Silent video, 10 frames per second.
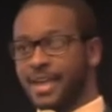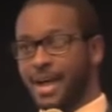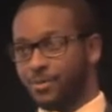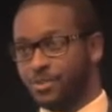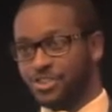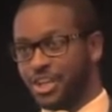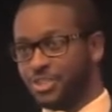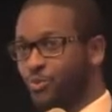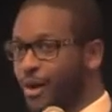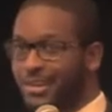I was
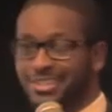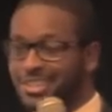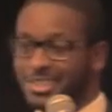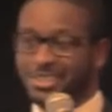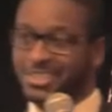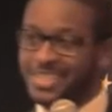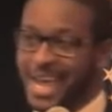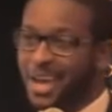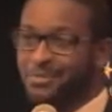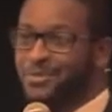just wanting to
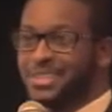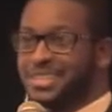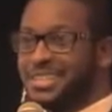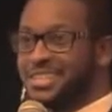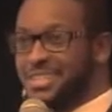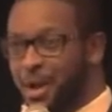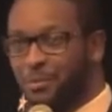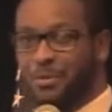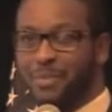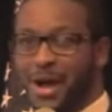canvas and
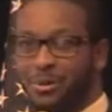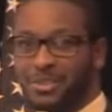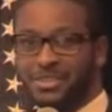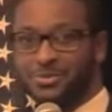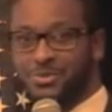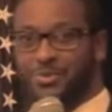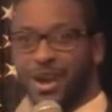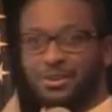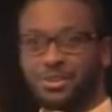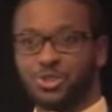help him out, and this was
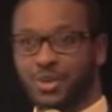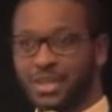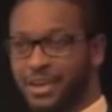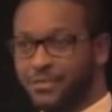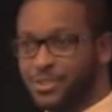around 2011,